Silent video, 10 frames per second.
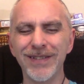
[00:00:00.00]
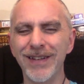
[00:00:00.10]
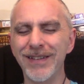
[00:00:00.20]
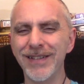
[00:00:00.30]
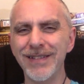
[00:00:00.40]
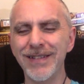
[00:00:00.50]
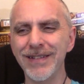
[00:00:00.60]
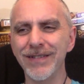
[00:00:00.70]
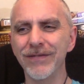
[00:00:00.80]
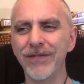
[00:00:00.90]
it just
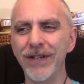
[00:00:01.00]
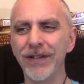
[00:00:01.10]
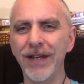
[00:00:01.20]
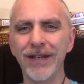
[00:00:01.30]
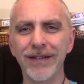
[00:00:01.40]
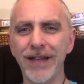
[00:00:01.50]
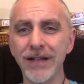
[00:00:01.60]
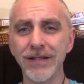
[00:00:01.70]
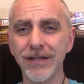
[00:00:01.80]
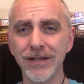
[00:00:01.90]
doesn't feel like
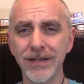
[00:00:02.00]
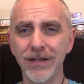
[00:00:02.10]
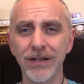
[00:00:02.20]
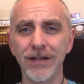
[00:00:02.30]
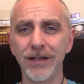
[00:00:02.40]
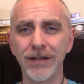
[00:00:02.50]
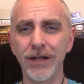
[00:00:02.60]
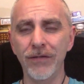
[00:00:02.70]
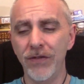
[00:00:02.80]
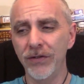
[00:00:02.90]
that's.
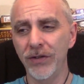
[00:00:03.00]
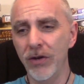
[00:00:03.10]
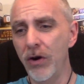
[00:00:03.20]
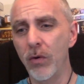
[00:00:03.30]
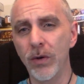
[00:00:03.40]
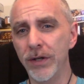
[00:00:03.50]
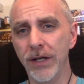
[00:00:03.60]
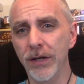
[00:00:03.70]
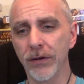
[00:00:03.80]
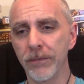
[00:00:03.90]
It feels like you all won
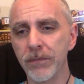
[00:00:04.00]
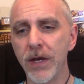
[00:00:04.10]
together.